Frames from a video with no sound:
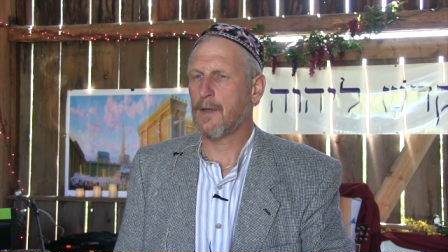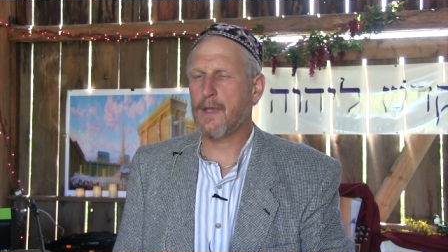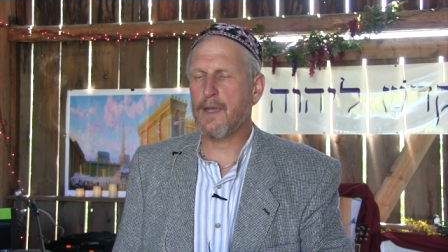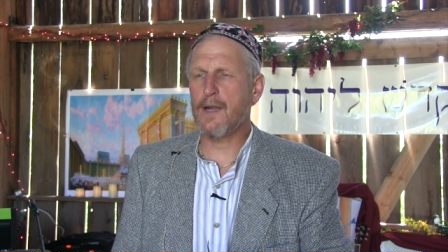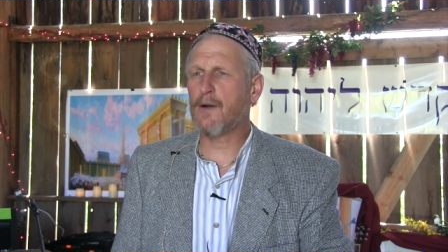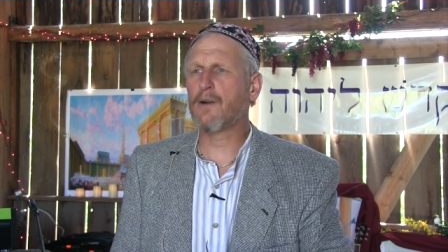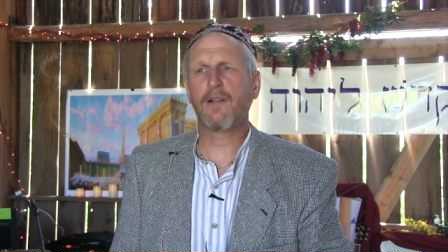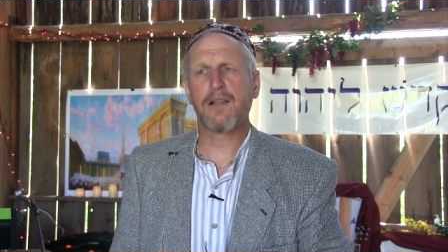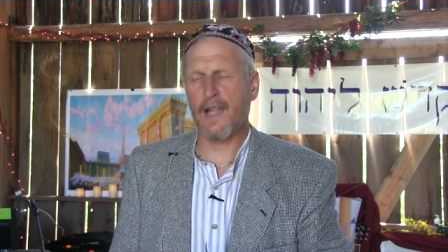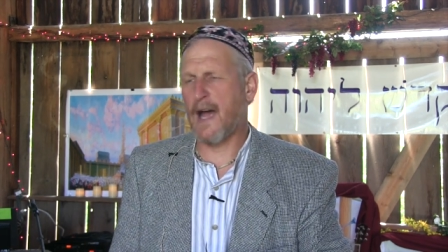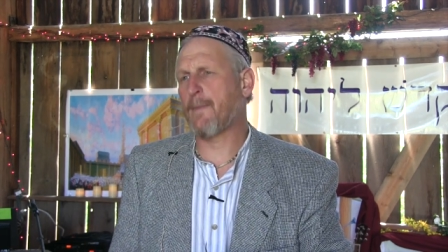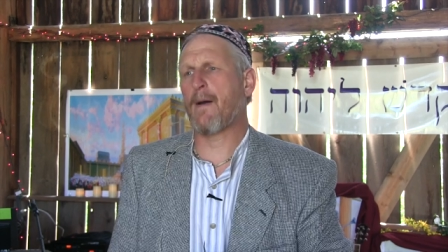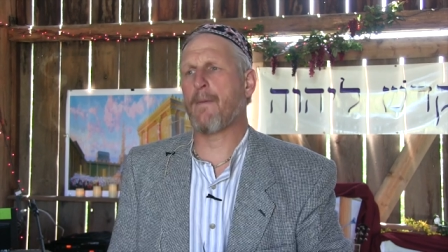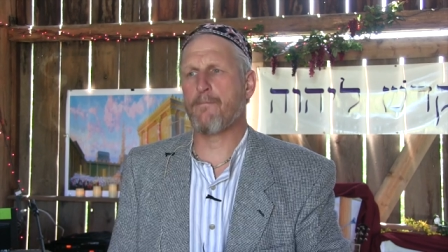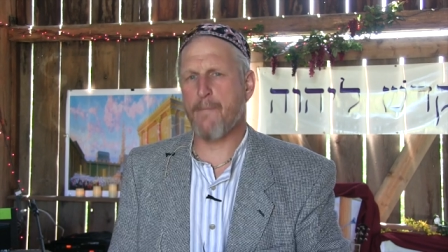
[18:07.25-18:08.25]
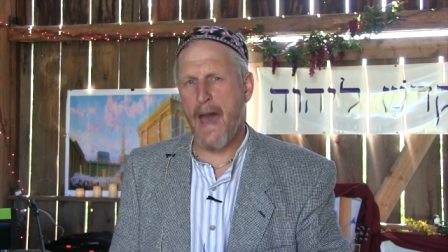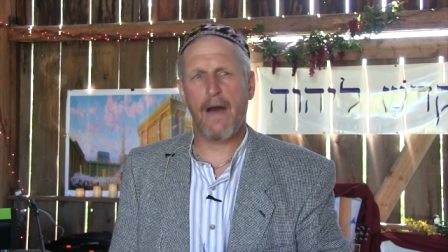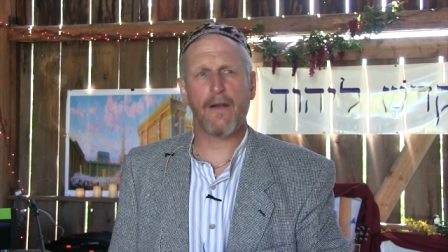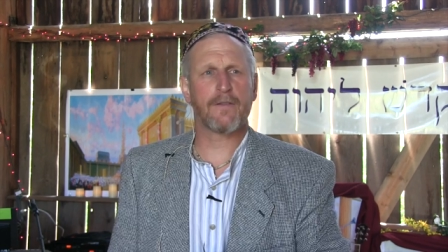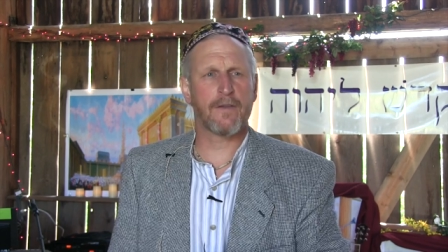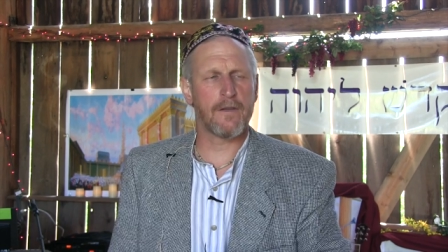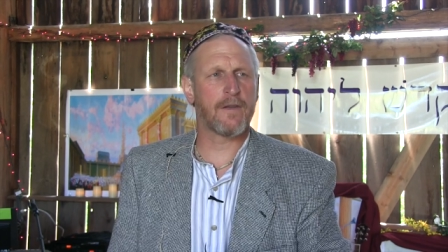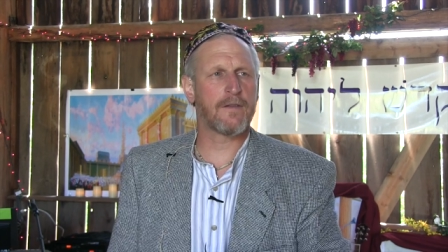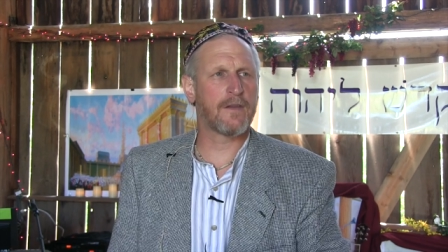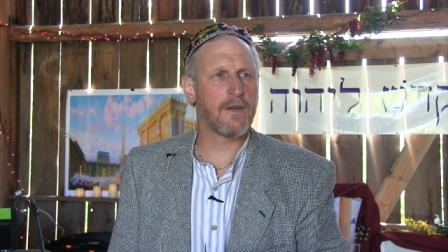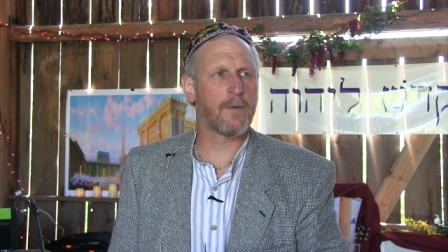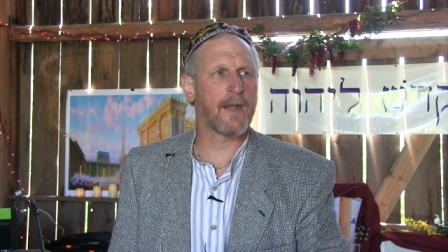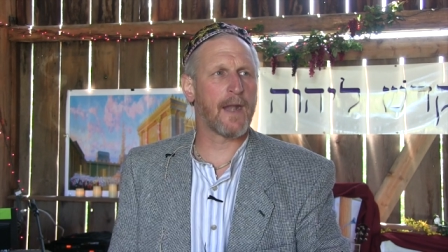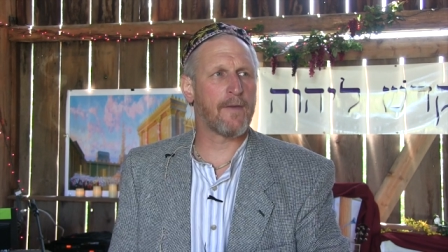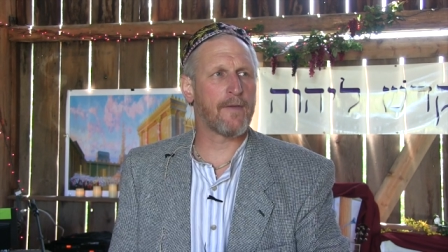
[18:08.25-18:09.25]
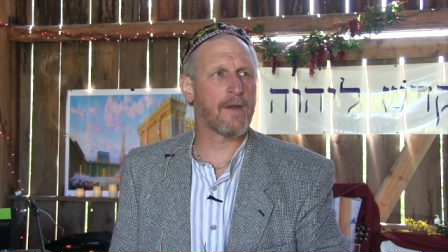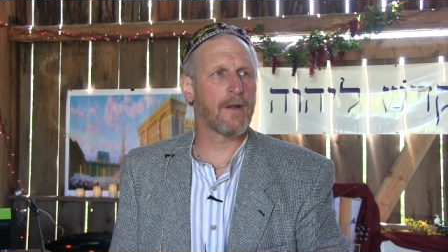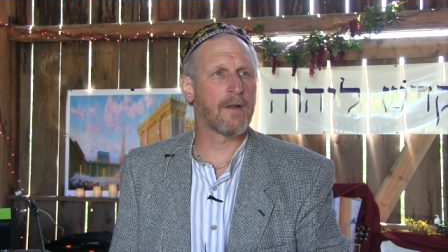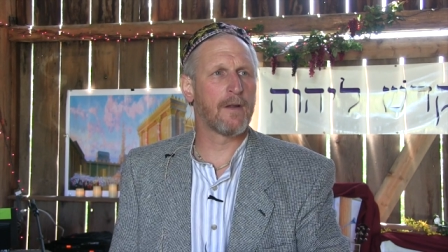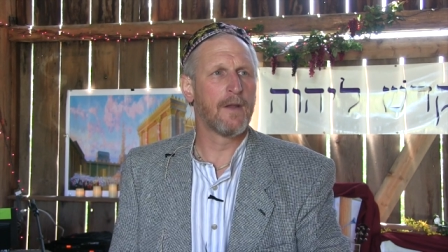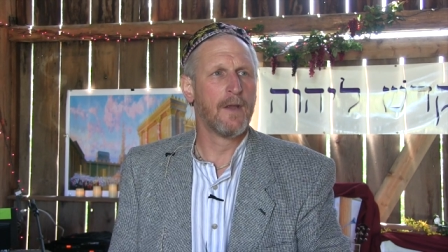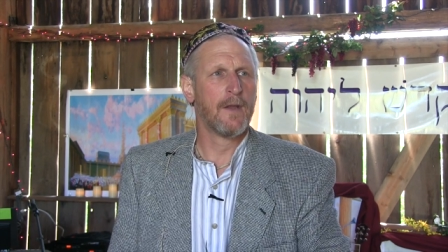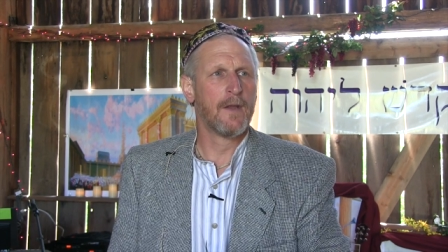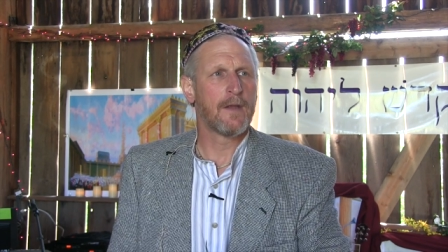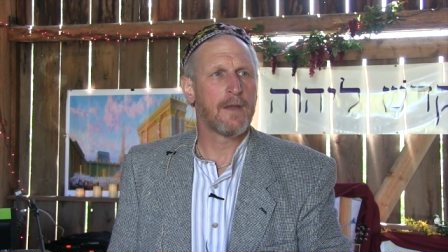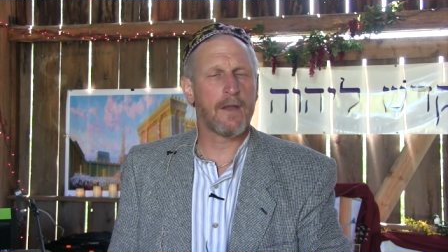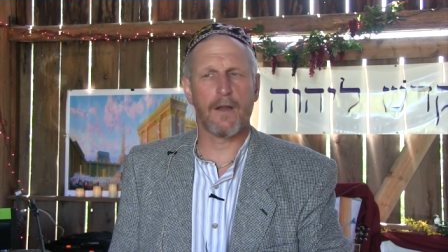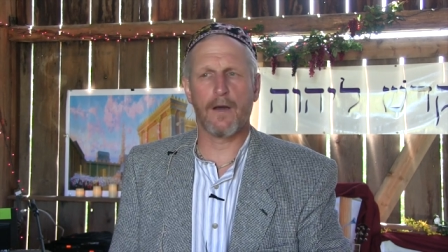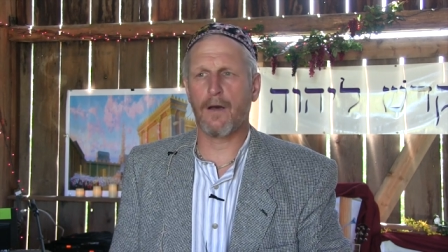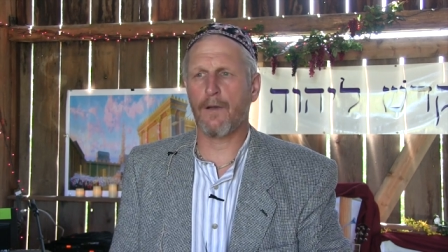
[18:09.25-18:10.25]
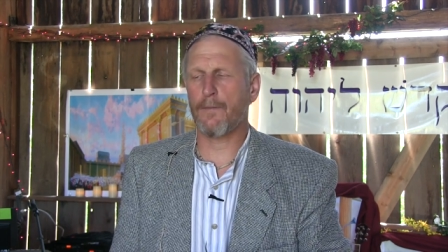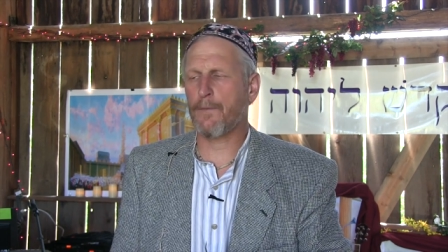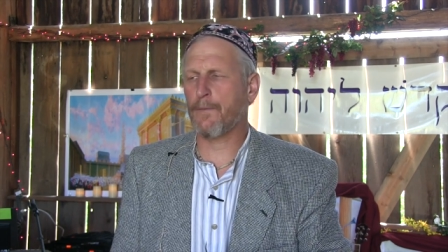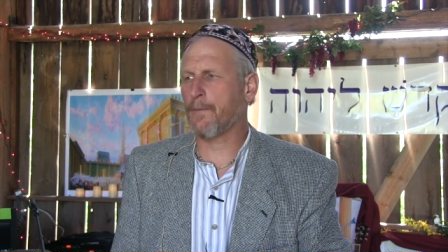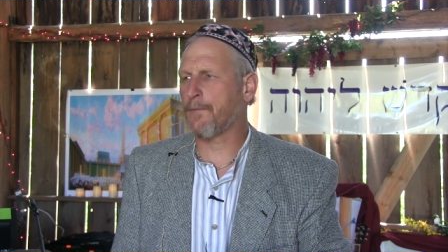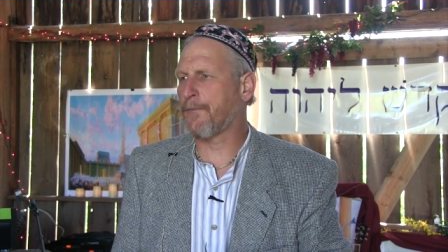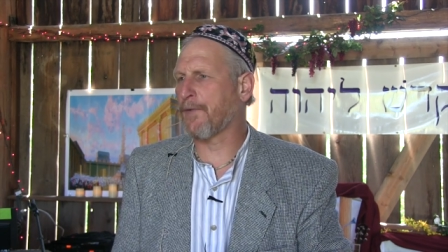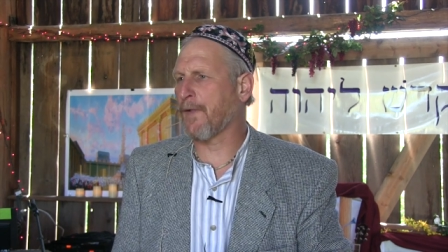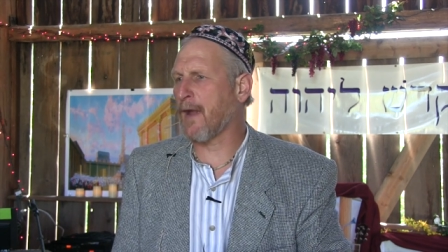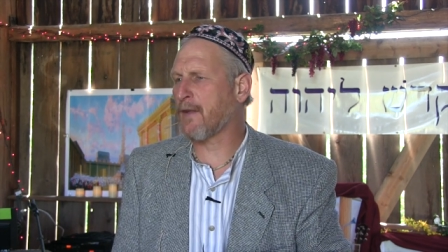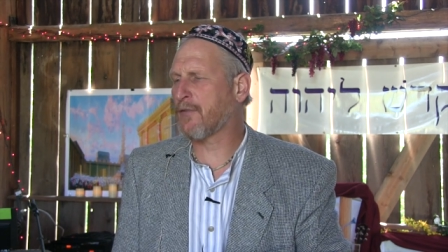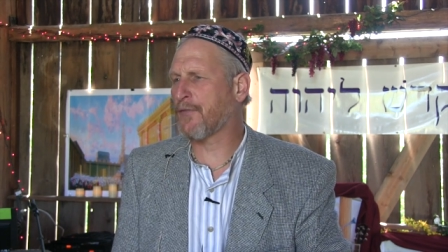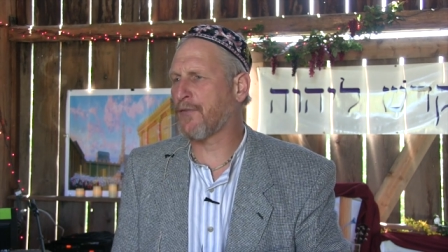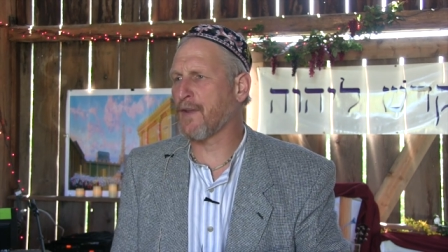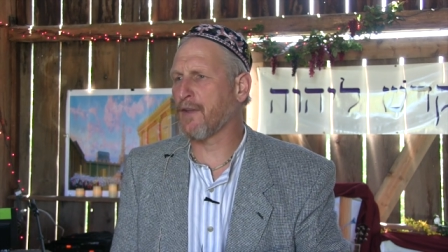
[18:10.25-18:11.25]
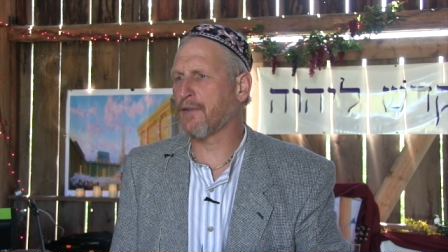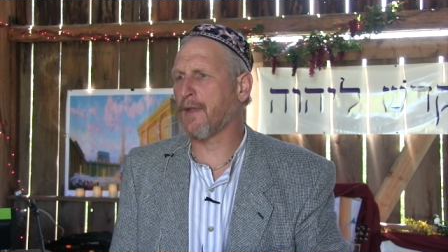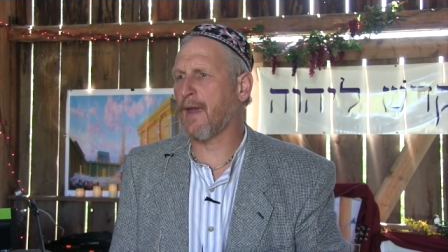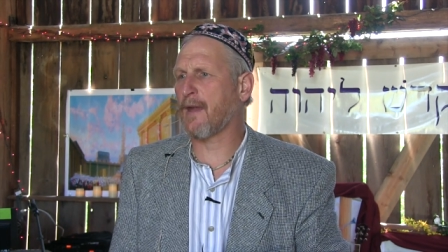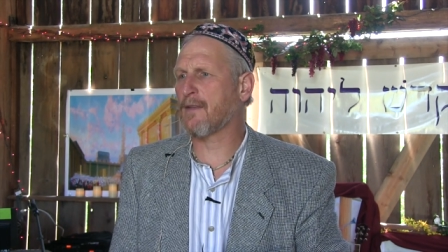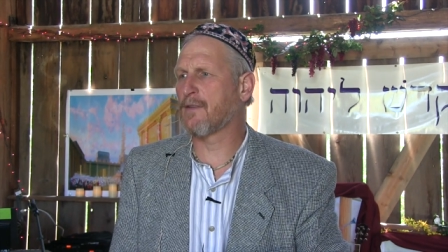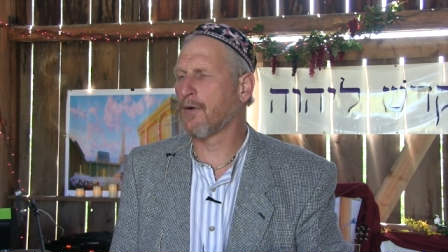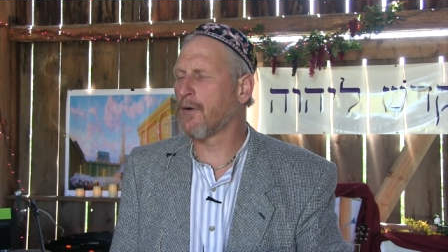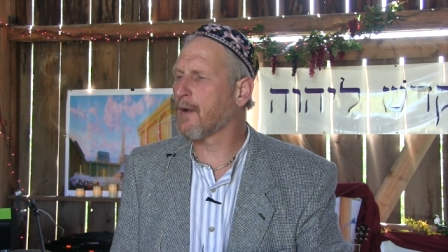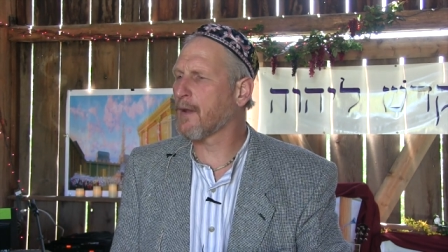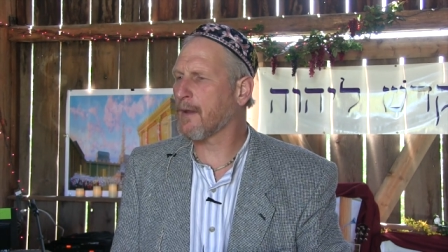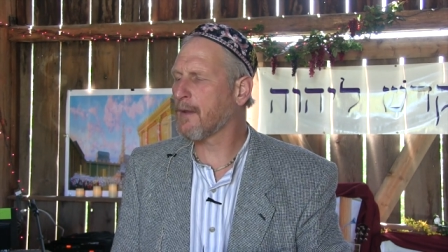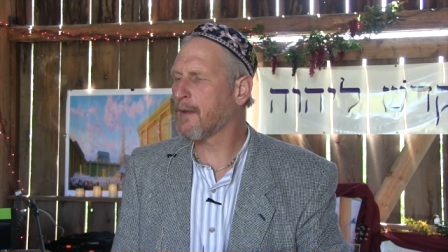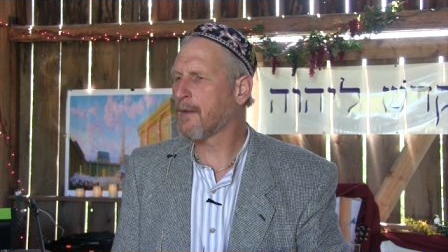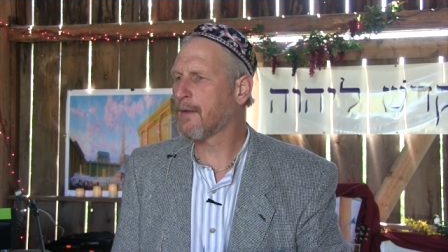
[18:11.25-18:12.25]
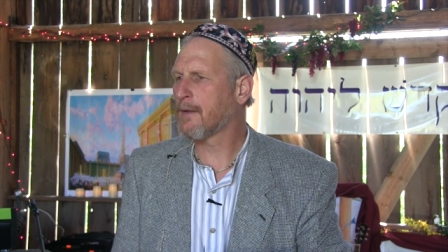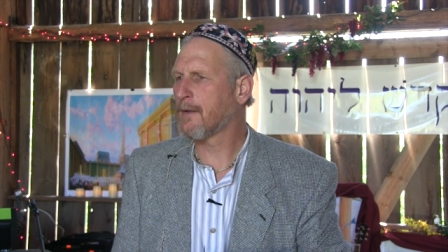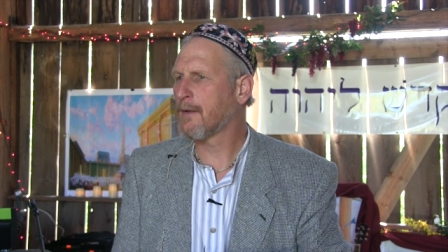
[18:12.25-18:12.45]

You don't climb a mountain to do whatever your you know flesh feels like doing.